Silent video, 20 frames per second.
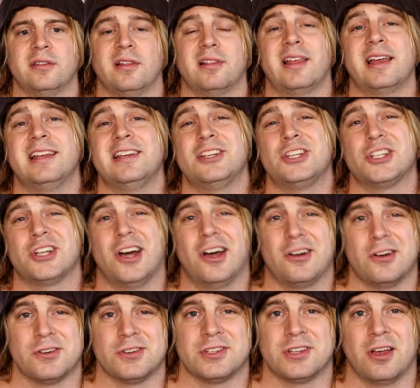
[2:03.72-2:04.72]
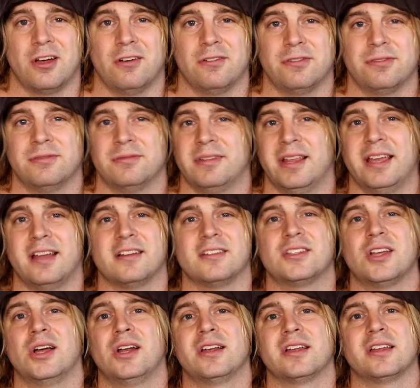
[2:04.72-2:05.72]
The lady shot herself. They had a
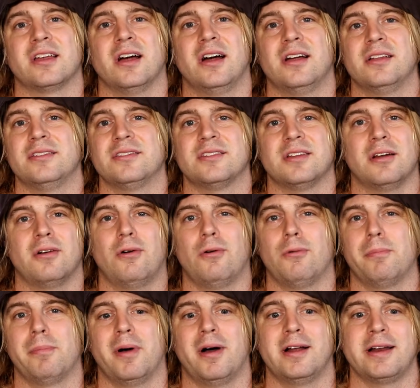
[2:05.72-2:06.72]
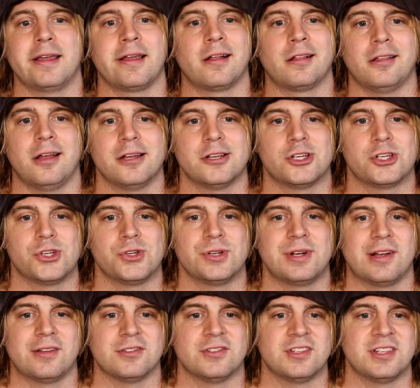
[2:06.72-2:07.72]
ton of guns and a whole Bonnie and Clyde
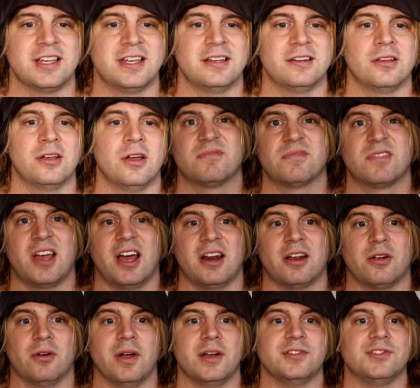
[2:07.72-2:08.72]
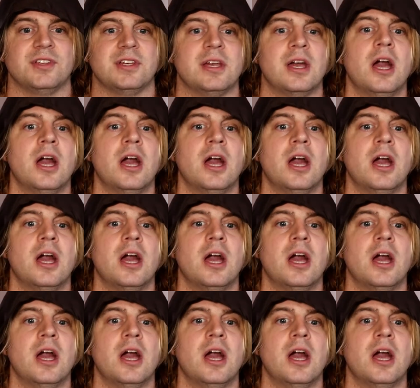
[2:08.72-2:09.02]
shootout scene. Kind of crazy.